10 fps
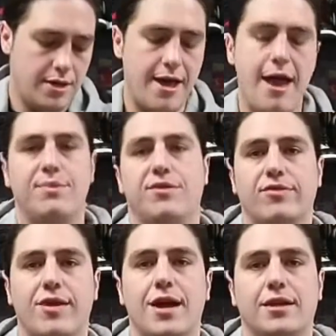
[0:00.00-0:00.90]
Happy
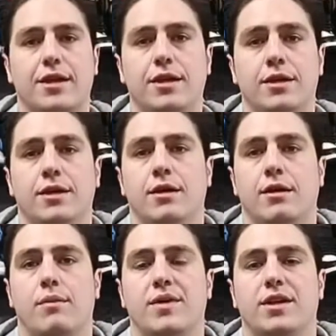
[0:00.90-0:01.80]
Friday.
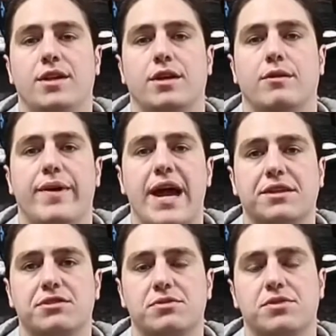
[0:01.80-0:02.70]
I'm in here
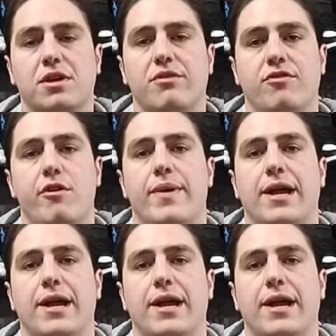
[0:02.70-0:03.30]
packing some stuff up.